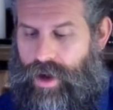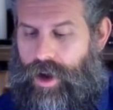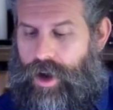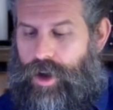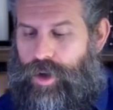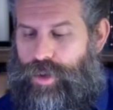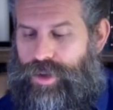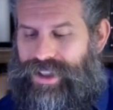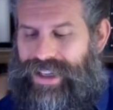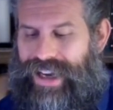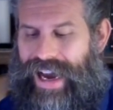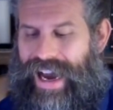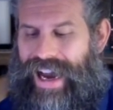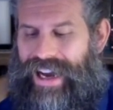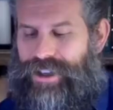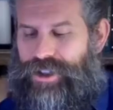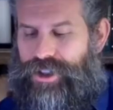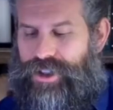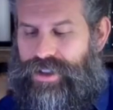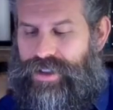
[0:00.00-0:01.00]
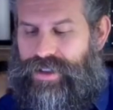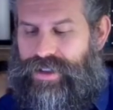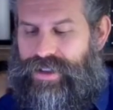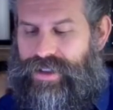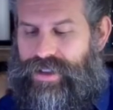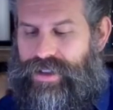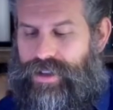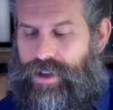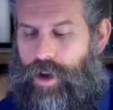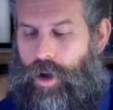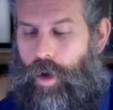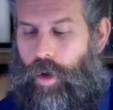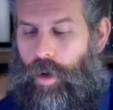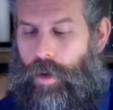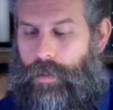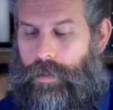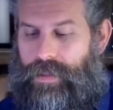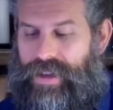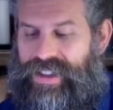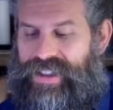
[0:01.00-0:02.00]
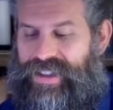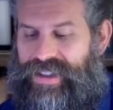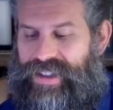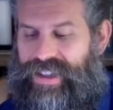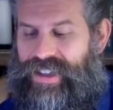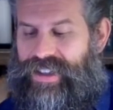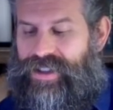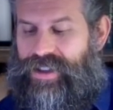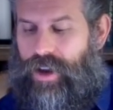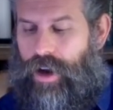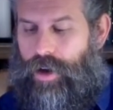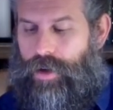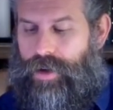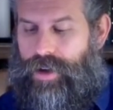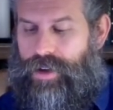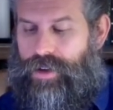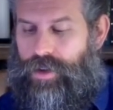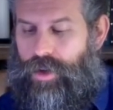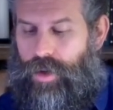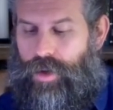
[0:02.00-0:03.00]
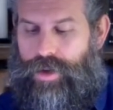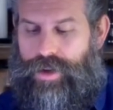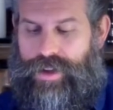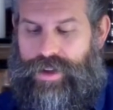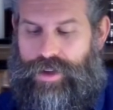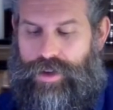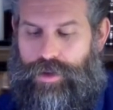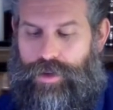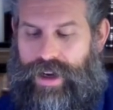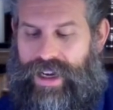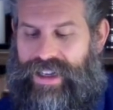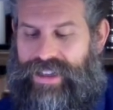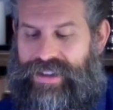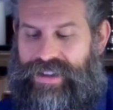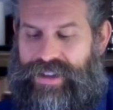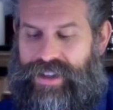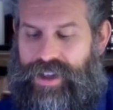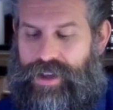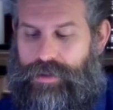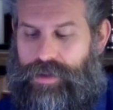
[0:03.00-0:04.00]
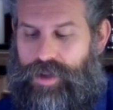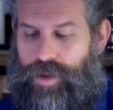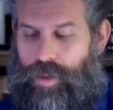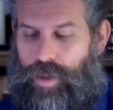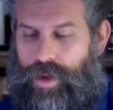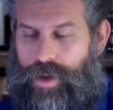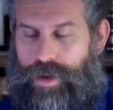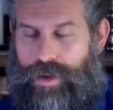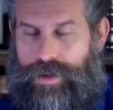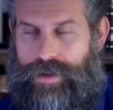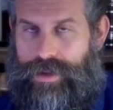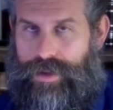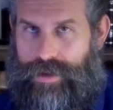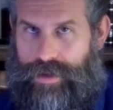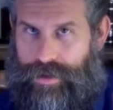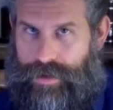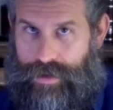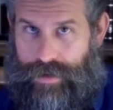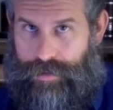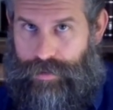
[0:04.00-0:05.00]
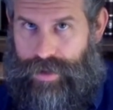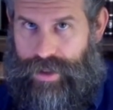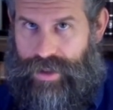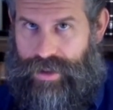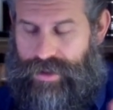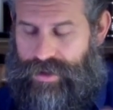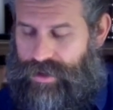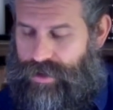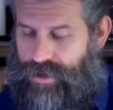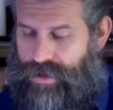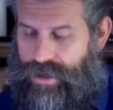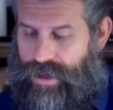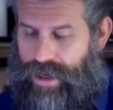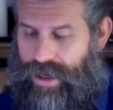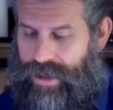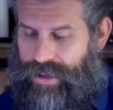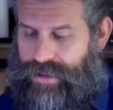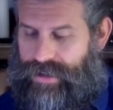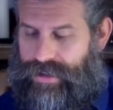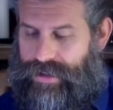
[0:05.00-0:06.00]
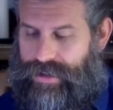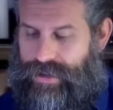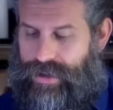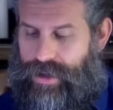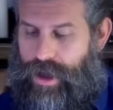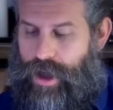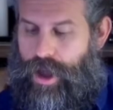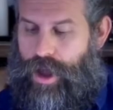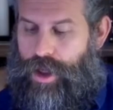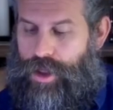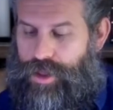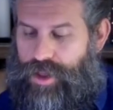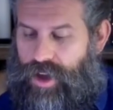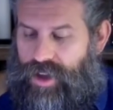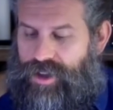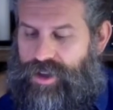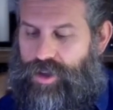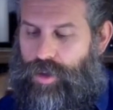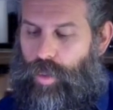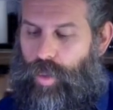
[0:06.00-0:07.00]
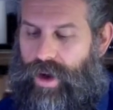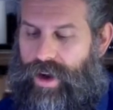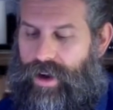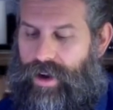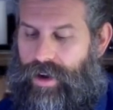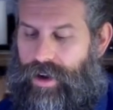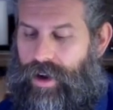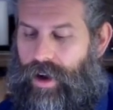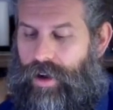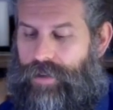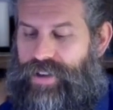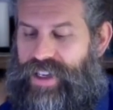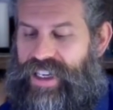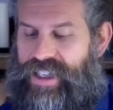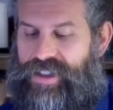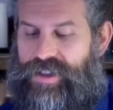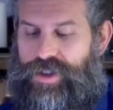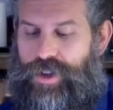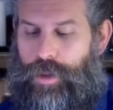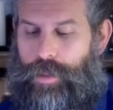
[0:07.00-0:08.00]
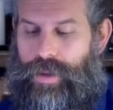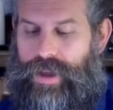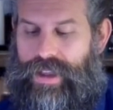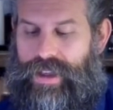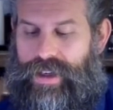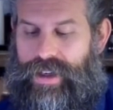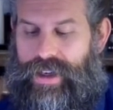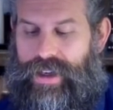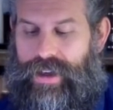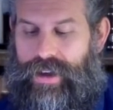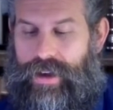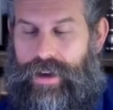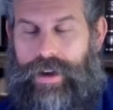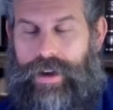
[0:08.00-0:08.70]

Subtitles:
Whose actions or misdeeds are ignored in the grand scheme of the world because they're not. Thus aware of his nobility.